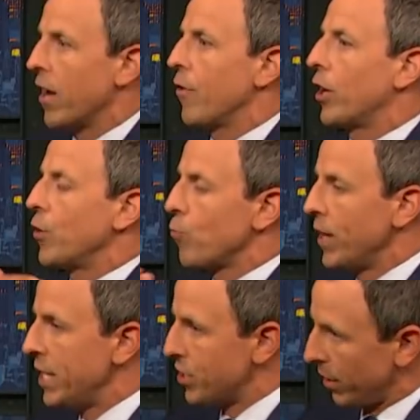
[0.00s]
have already
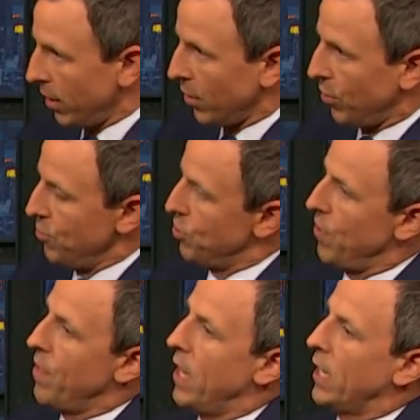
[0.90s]
reached the
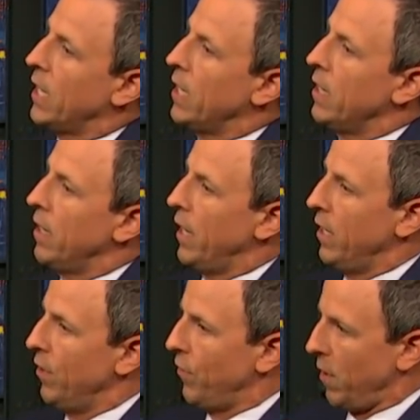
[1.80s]
conclusion that he
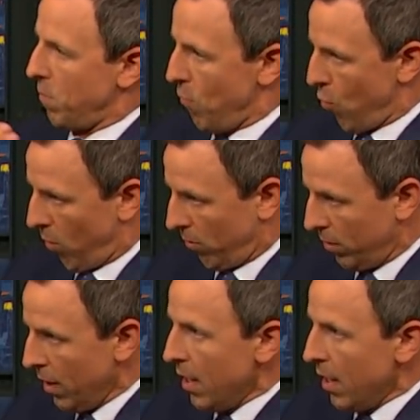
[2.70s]
is immoral,